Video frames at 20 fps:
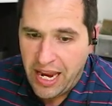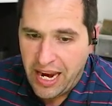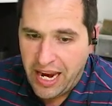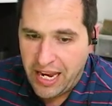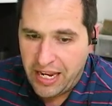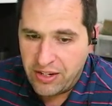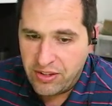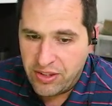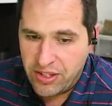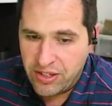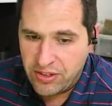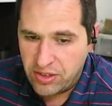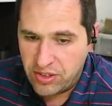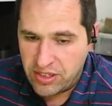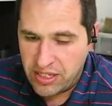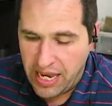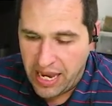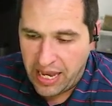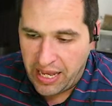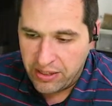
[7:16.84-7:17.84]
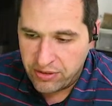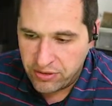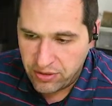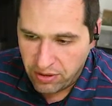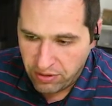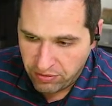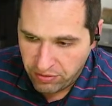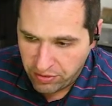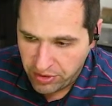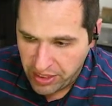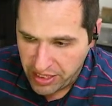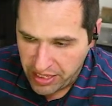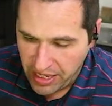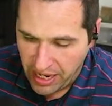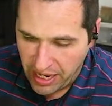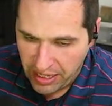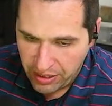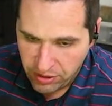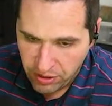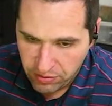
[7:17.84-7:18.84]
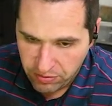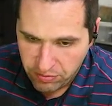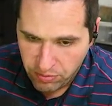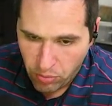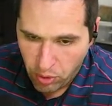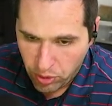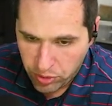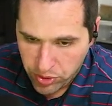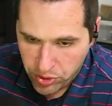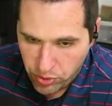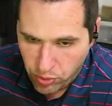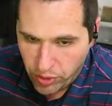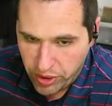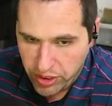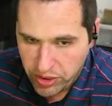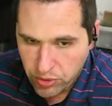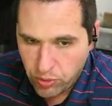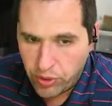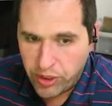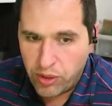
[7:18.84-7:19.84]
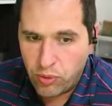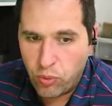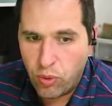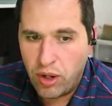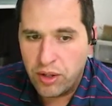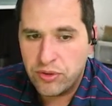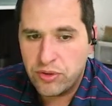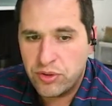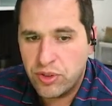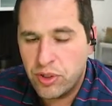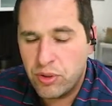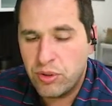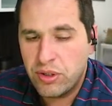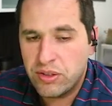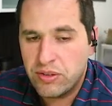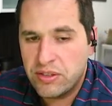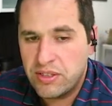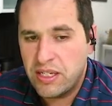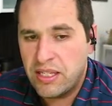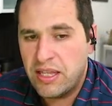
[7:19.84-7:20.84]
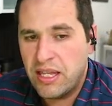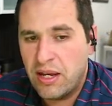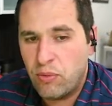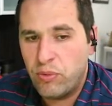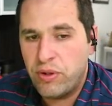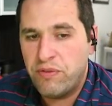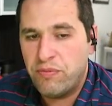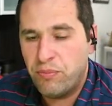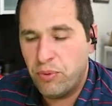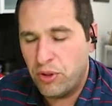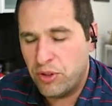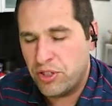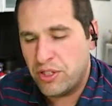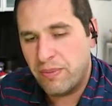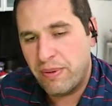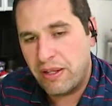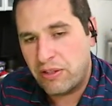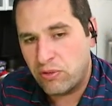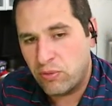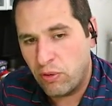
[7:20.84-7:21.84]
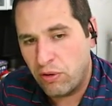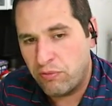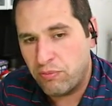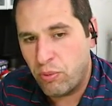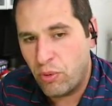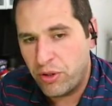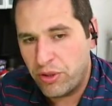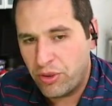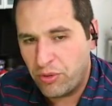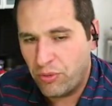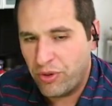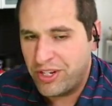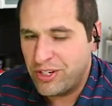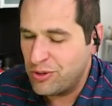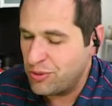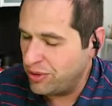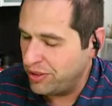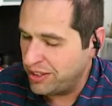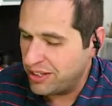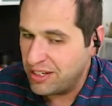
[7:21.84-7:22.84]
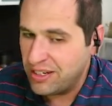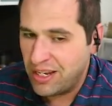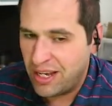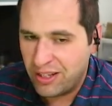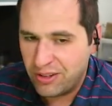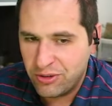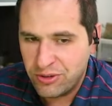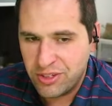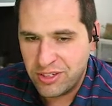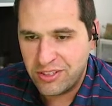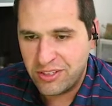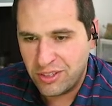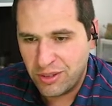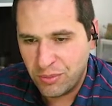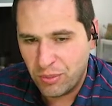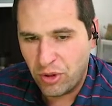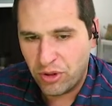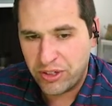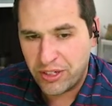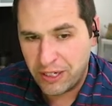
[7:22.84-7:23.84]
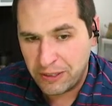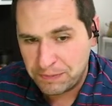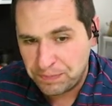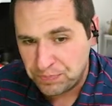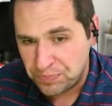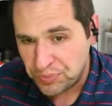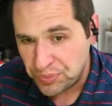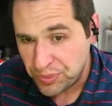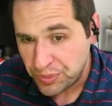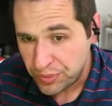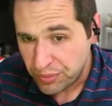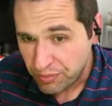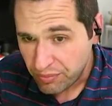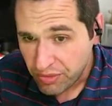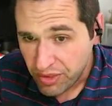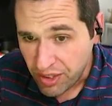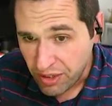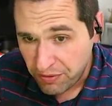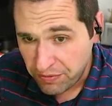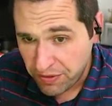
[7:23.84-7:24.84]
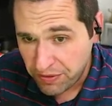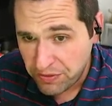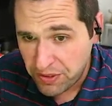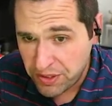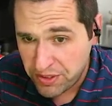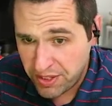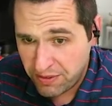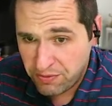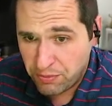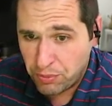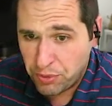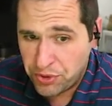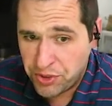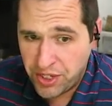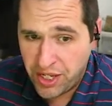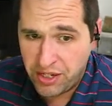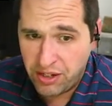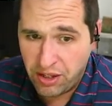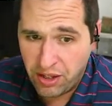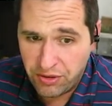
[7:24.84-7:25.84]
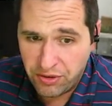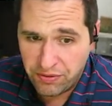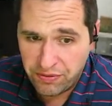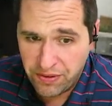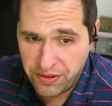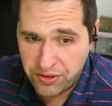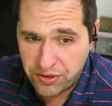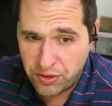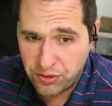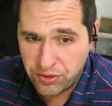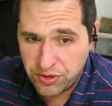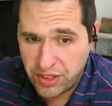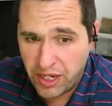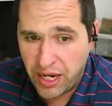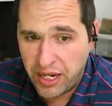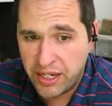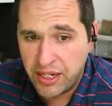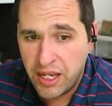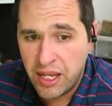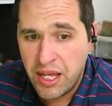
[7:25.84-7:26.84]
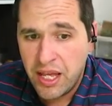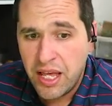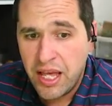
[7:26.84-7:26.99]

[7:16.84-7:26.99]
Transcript: and this is as of the end of March 2021. So you can see that we've pushed about 12.3 trillion dollars into the market, 57% on the fiscal side